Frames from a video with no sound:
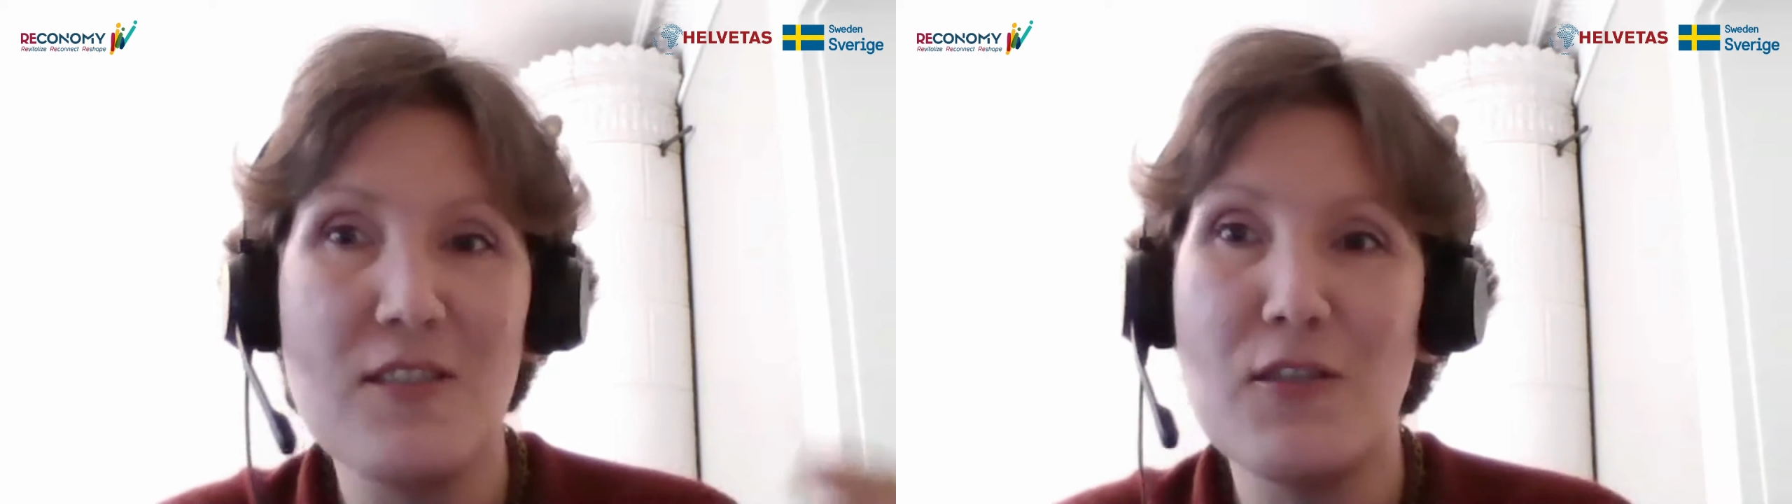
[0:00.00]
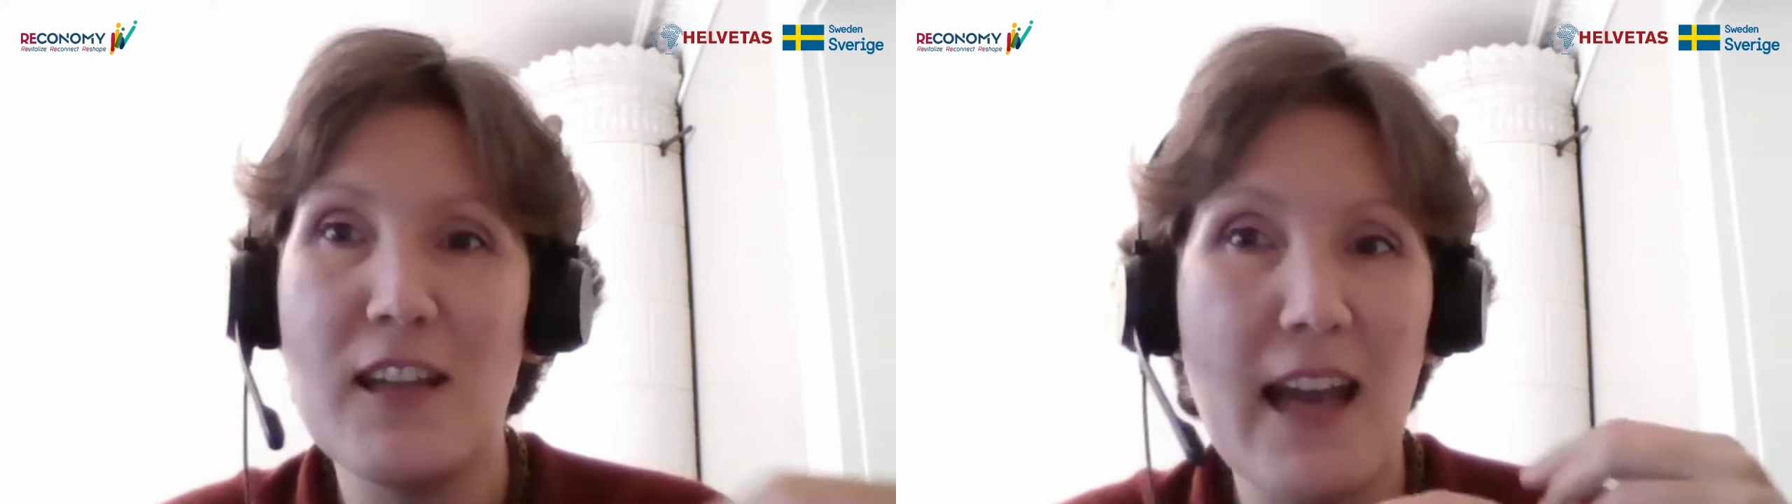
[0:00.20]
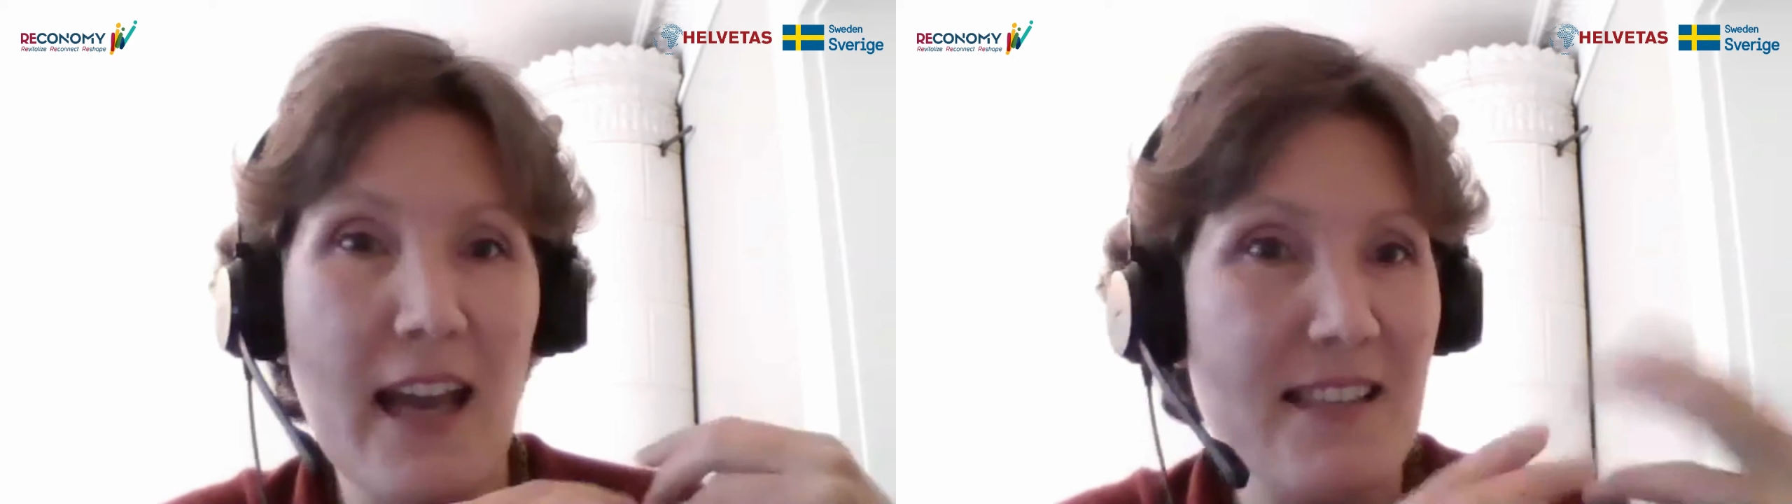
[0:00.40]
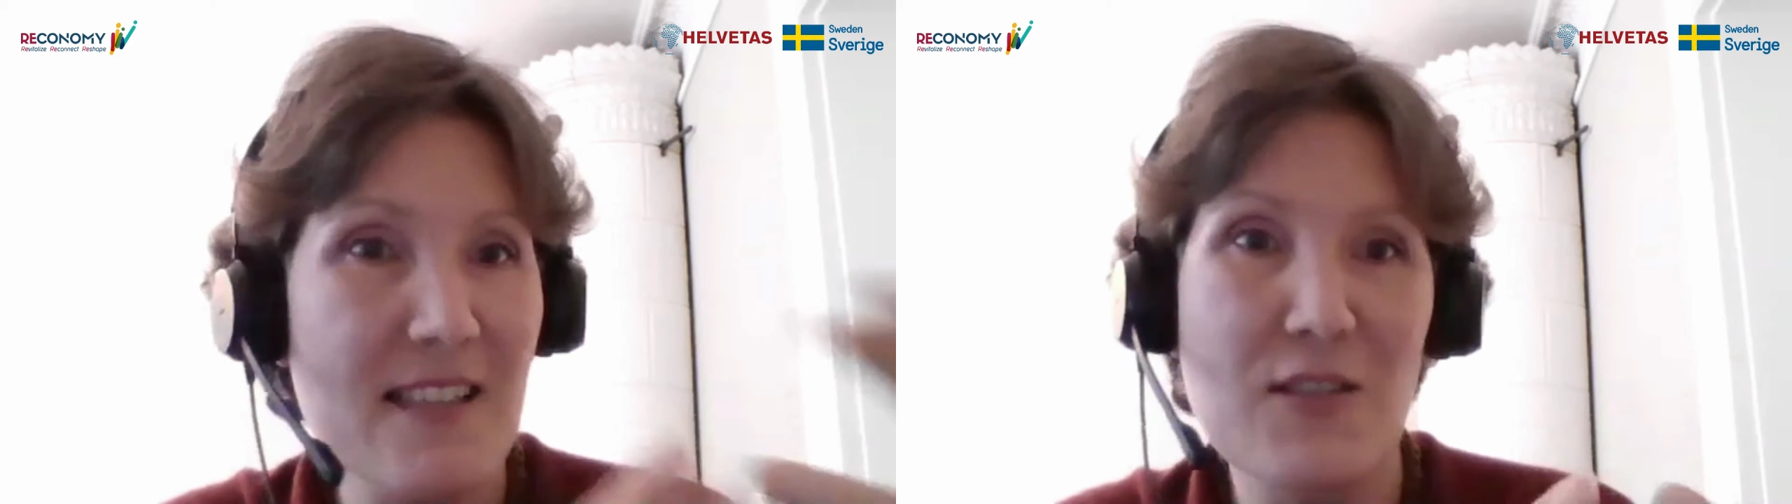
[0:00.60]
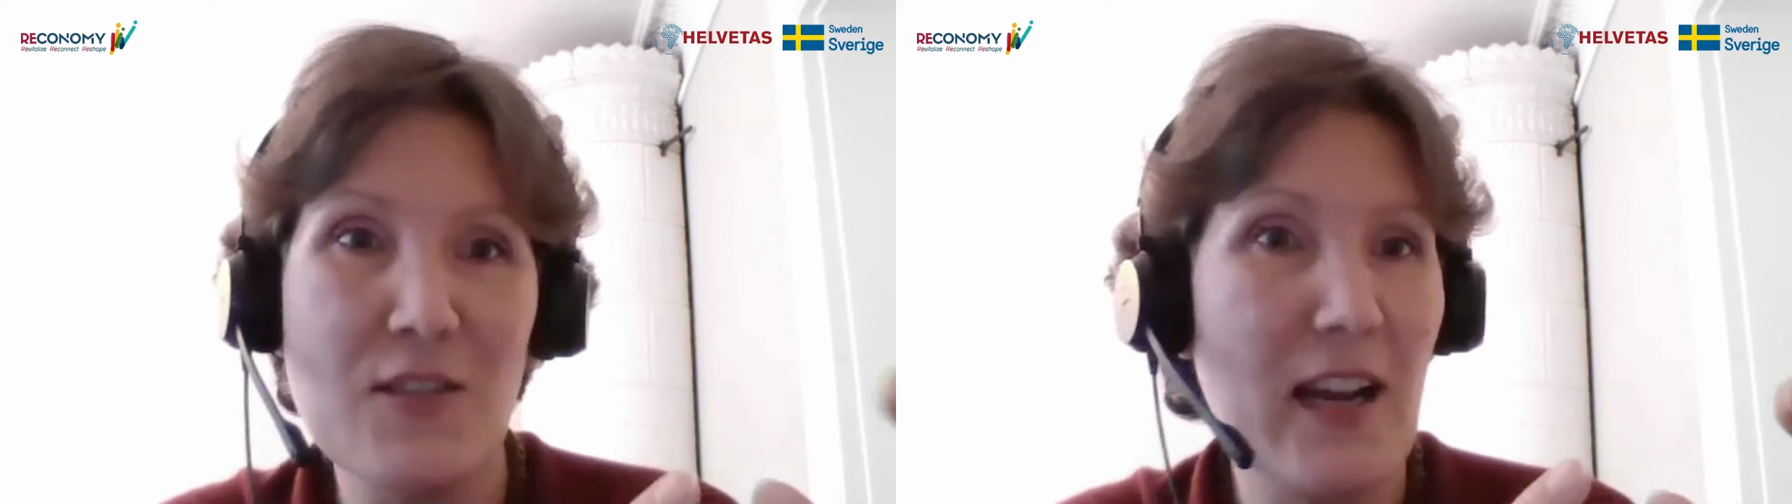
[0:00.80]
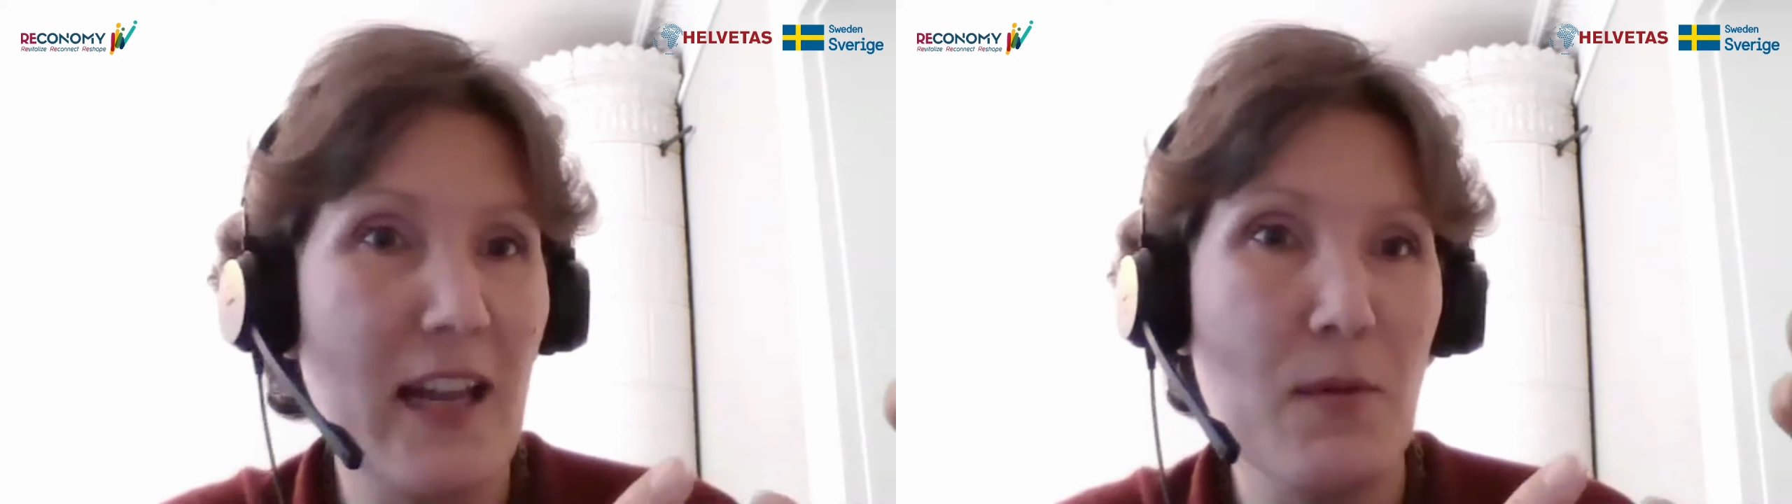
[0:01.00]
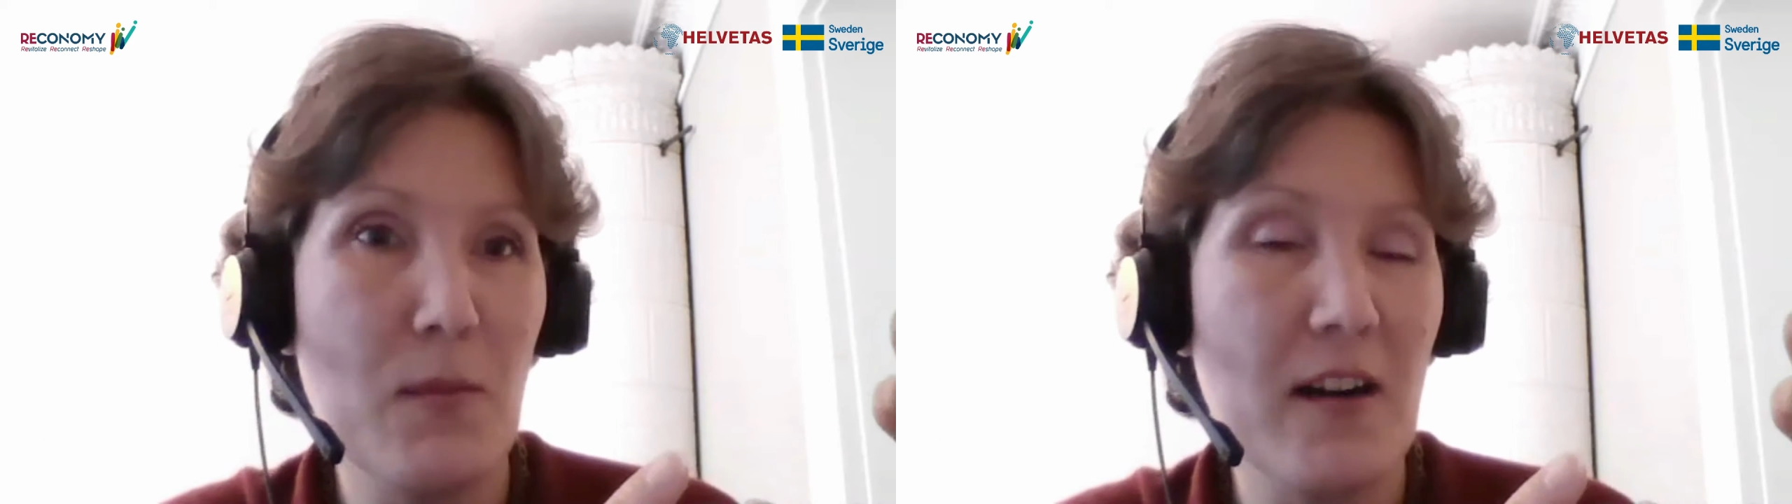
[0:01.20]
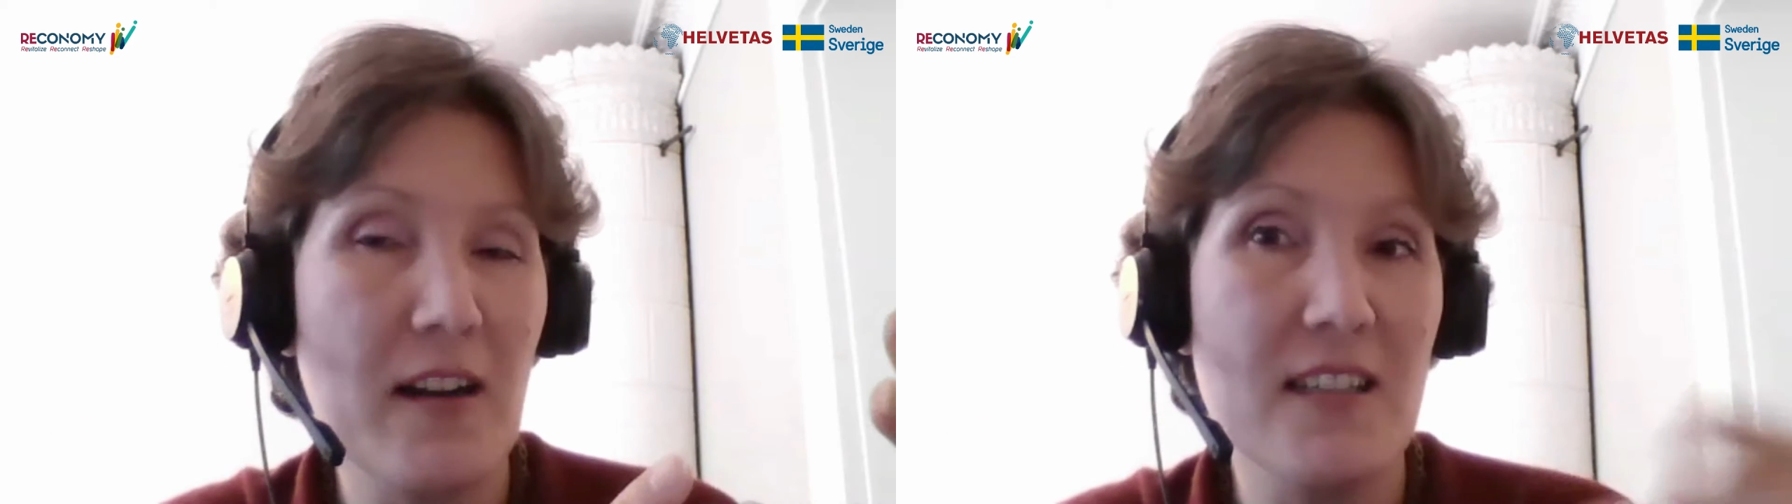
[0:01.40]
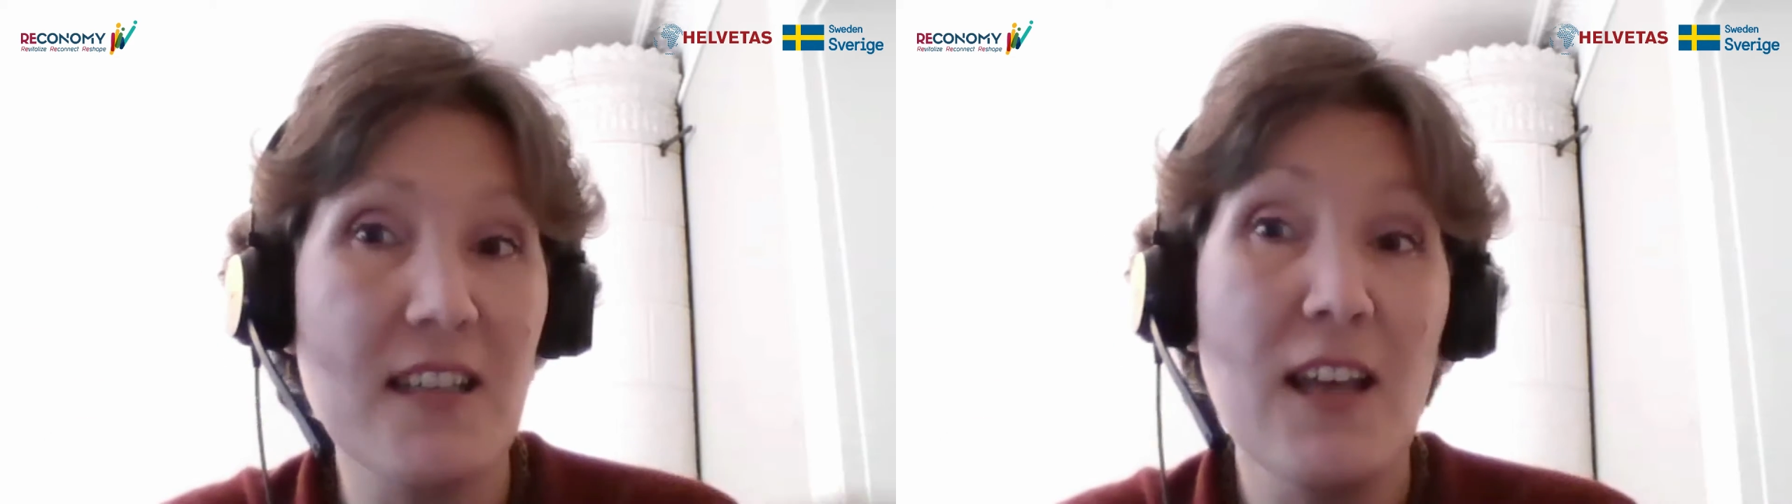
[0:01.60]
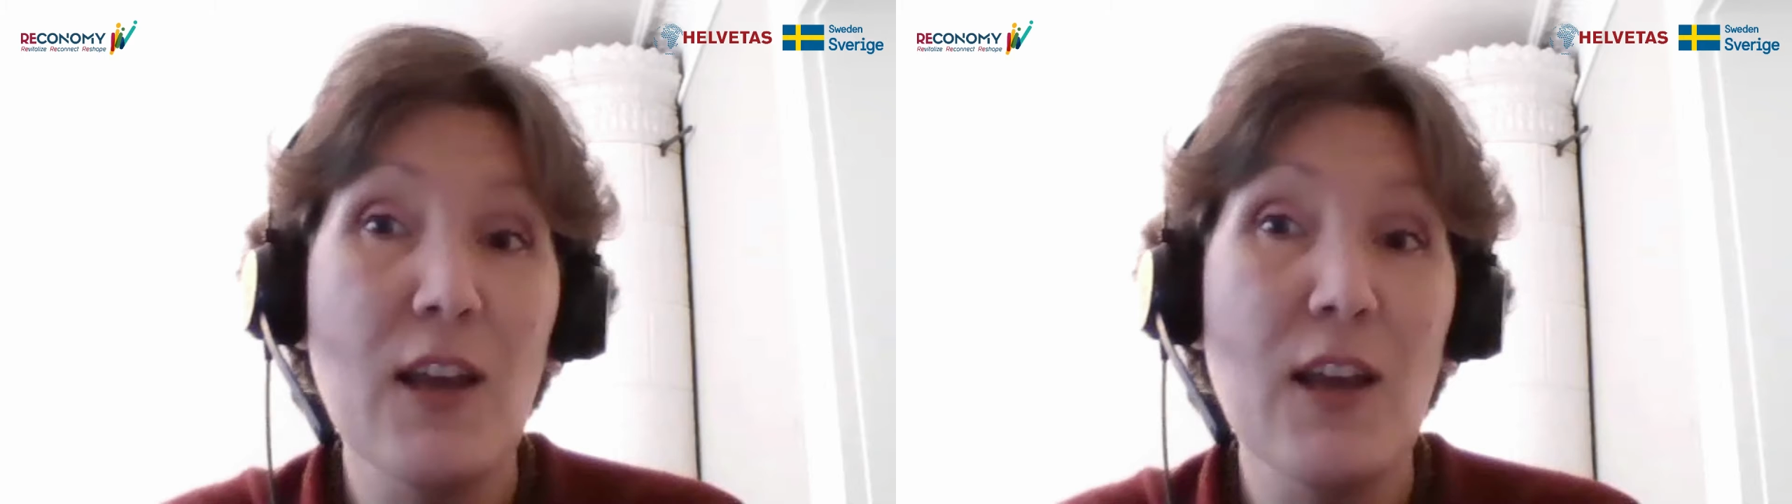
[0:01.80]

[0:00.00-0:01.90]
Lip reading: You need access to the labor market.